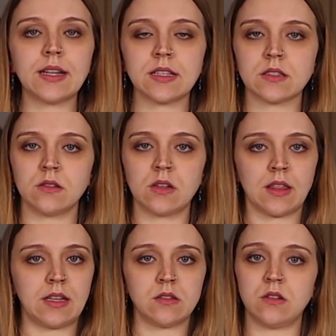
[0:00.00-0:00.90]
that's got
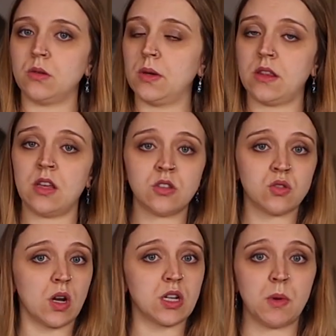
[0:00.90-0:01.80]
nothing to do with
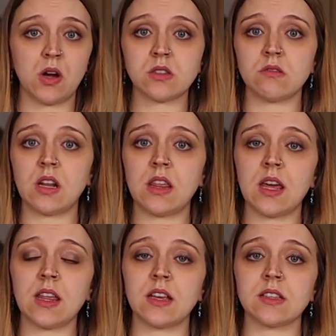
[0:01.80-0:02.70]
stretch marks or
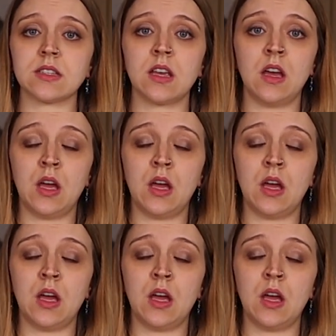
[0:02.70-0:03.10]
anything, that's